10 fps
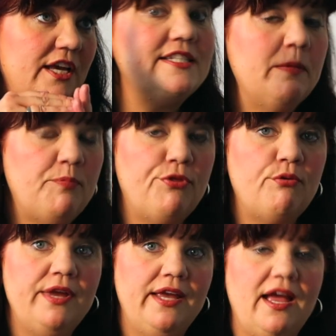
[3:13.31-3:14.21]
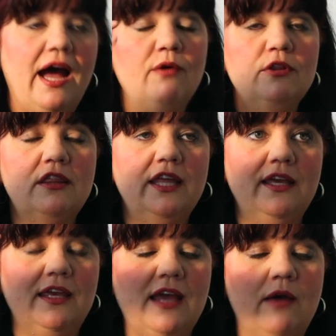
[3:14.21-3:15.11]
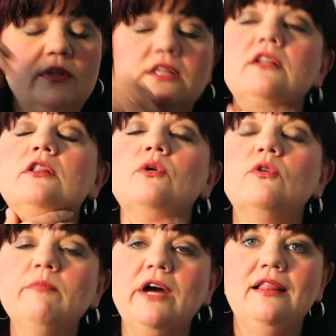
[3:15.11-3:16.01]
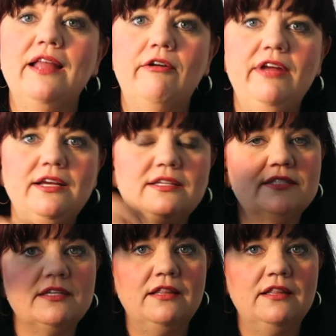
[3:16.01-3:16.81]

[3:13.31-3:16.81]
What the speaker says: Step 3, I will lower my larynx,